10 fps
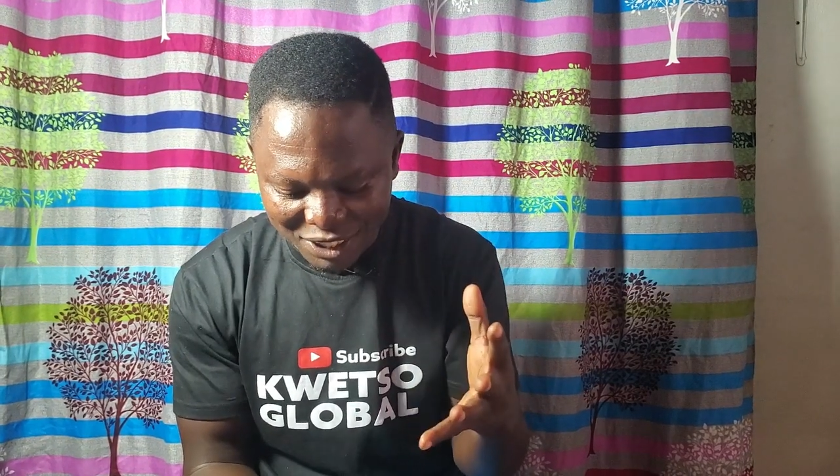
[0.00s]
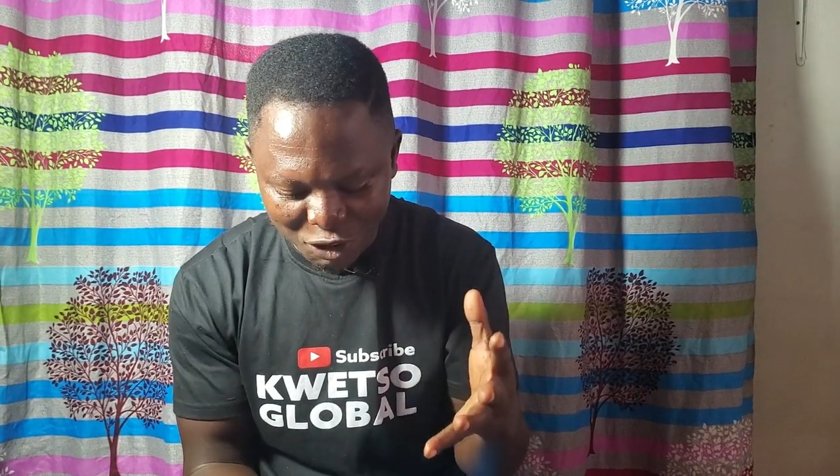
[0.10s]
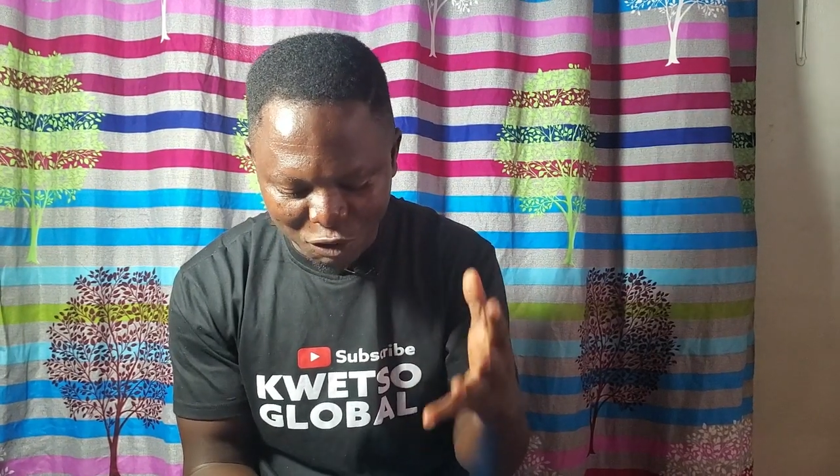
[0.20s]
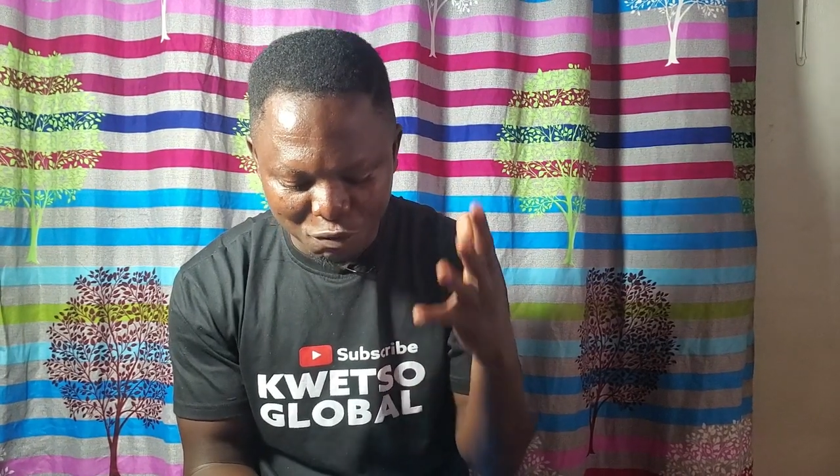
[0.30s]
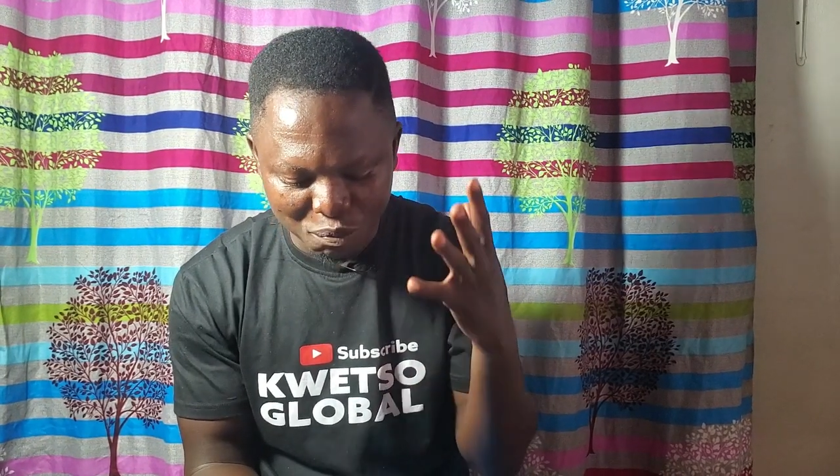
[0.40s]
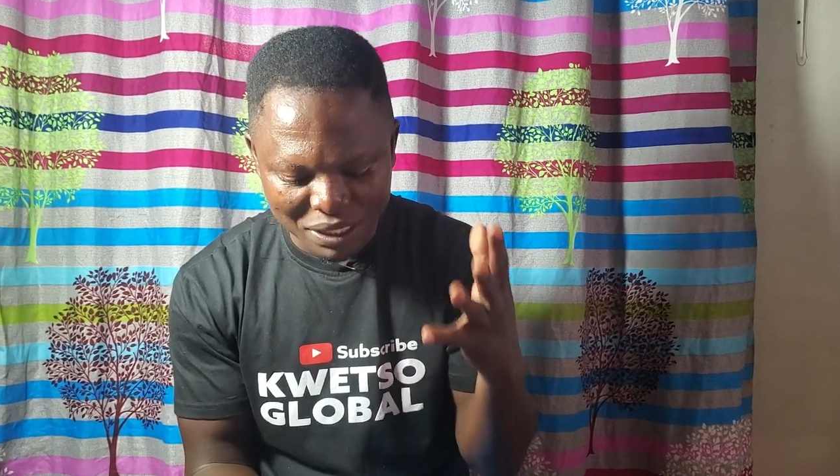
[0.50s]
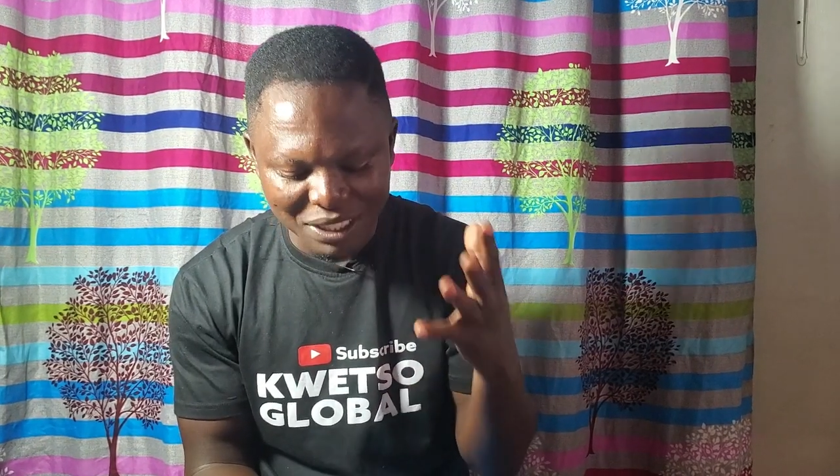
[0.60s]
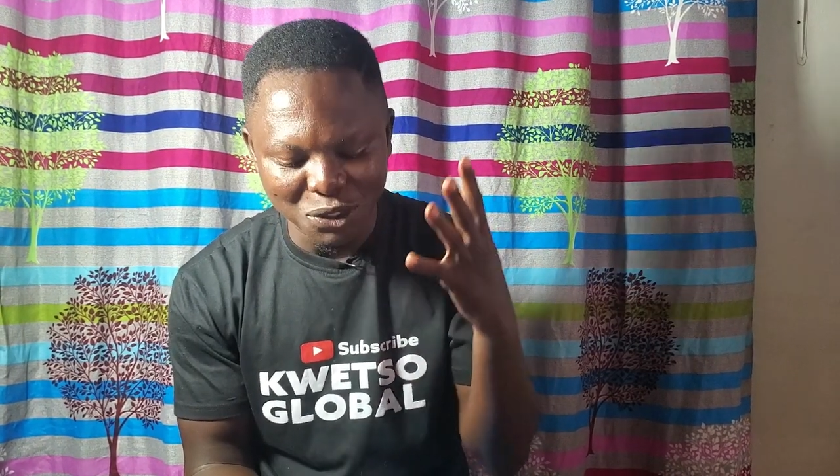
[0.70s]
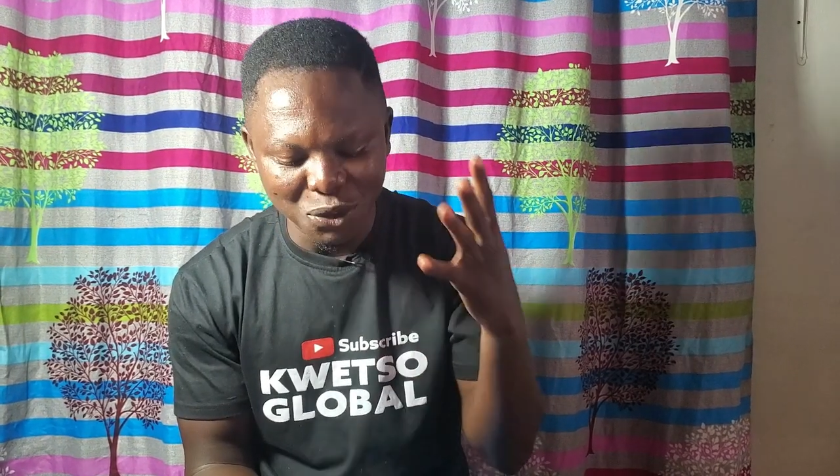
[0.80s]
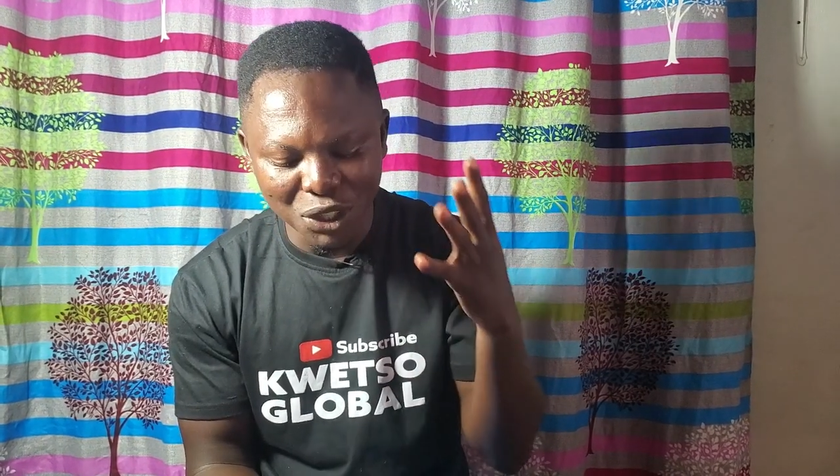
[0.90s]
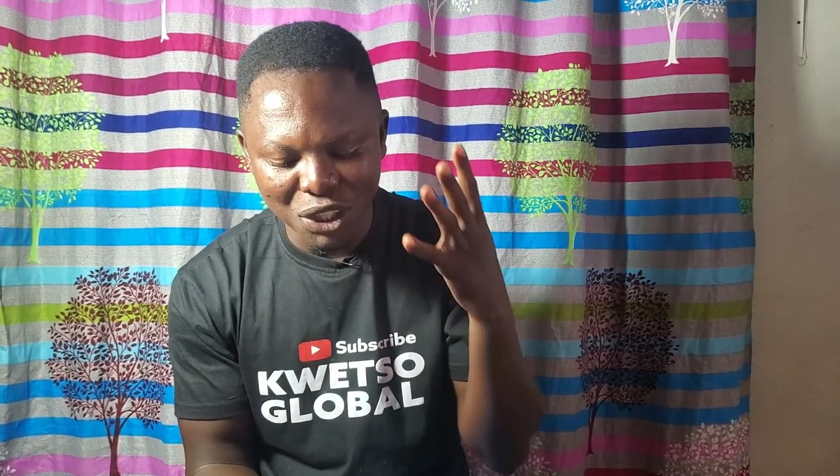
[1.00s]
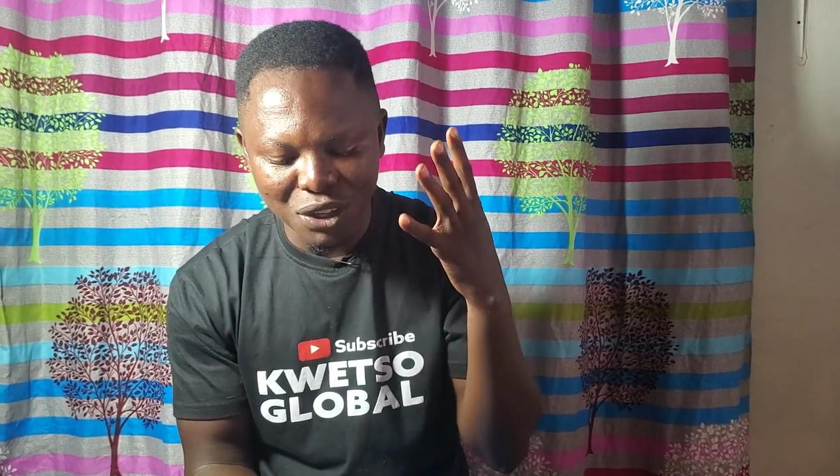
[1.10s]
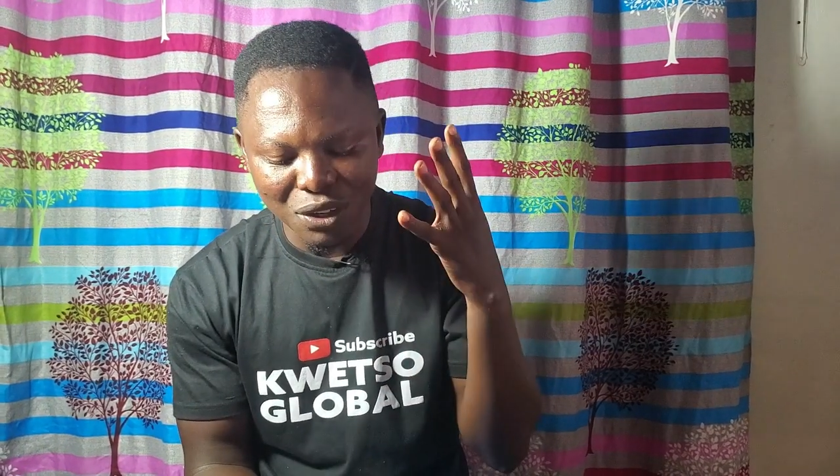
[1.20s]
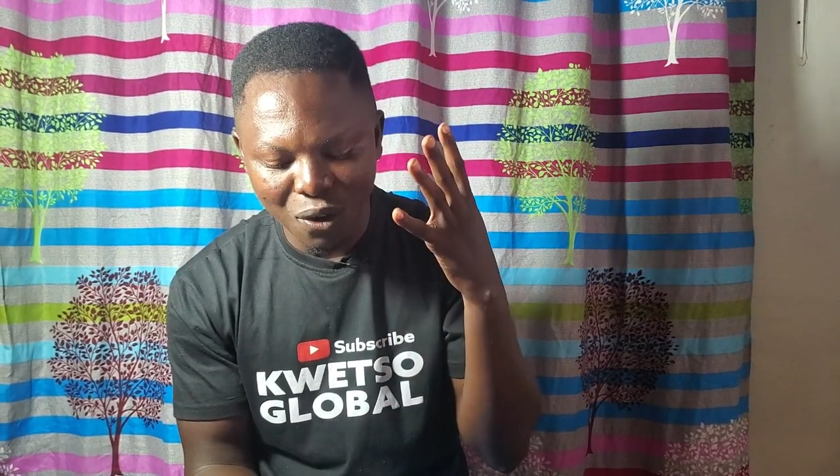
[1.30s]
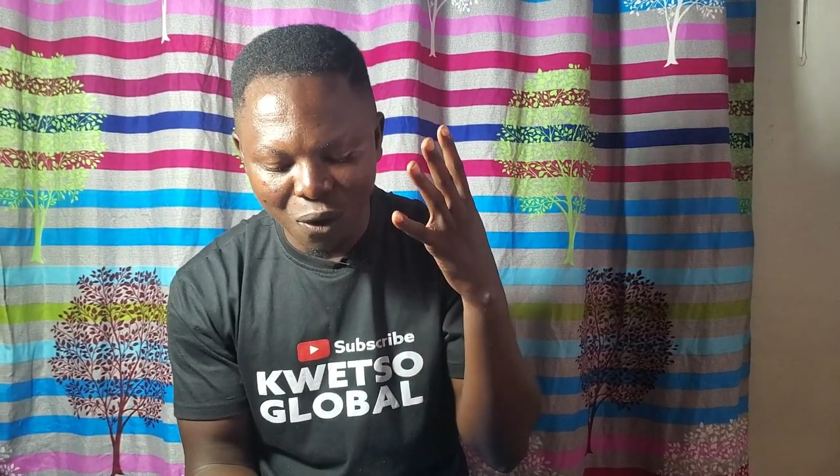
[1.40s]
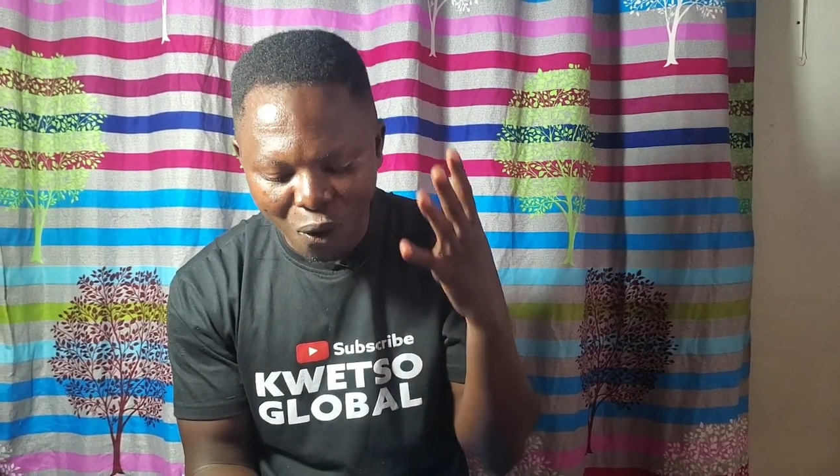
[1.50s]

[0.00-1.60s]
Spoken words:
You've been doing